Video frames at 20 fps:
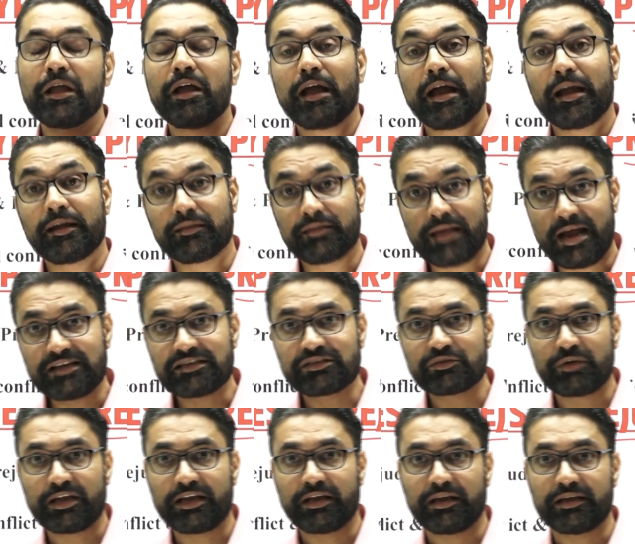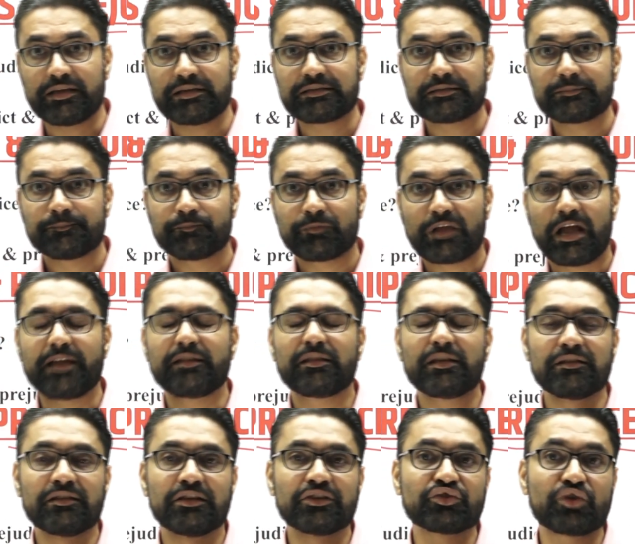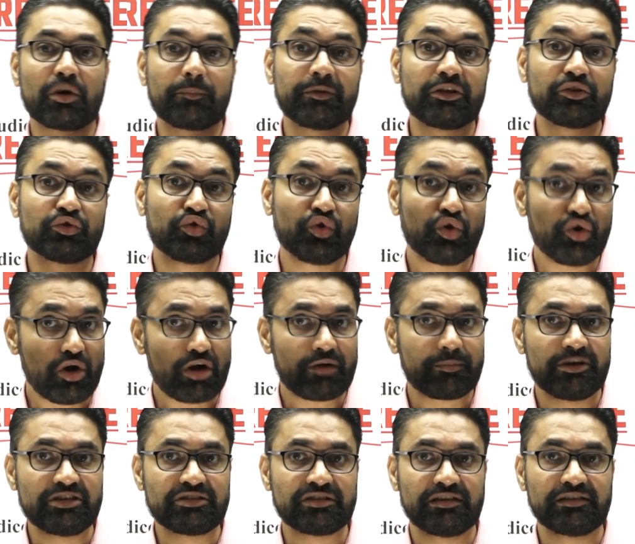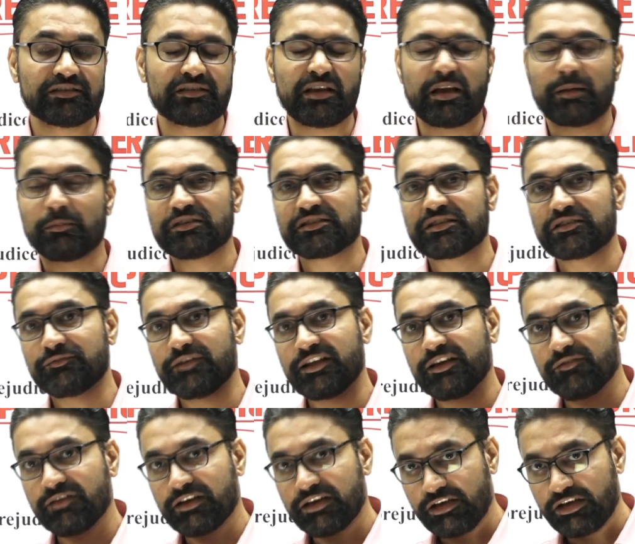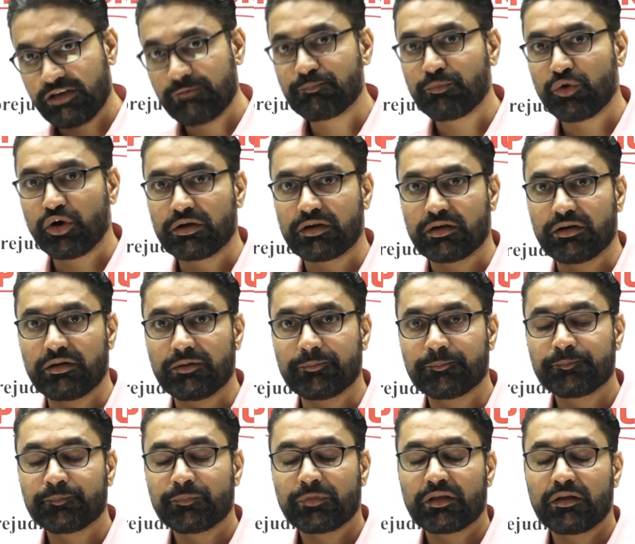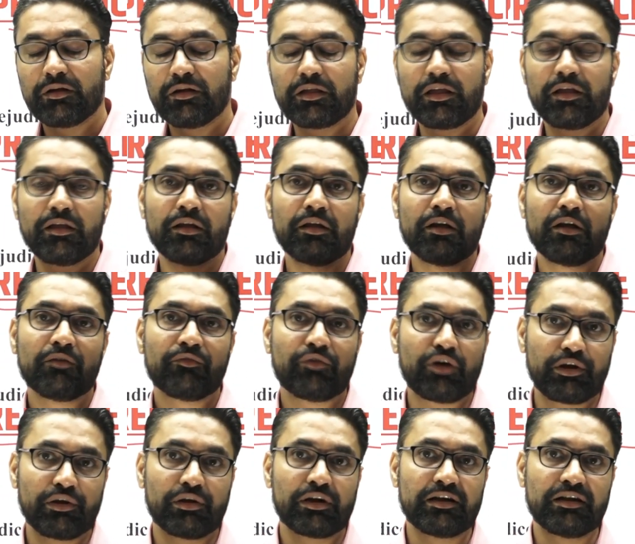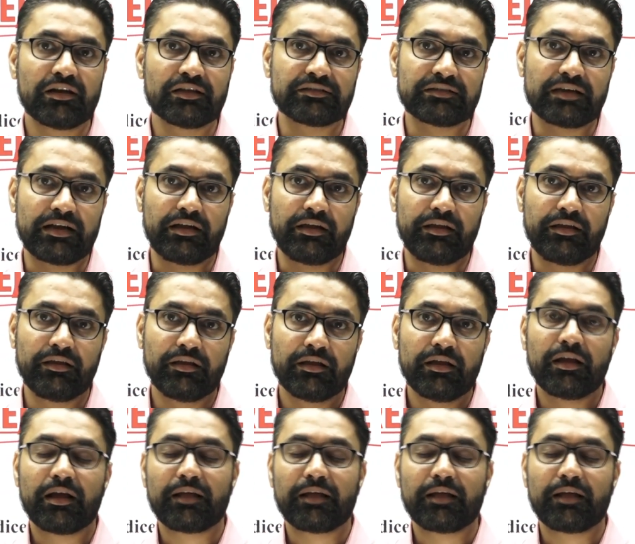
and that's why, guys, I think this topic, though not mentioned in syllabus, is very, very important, okay, for your understanding.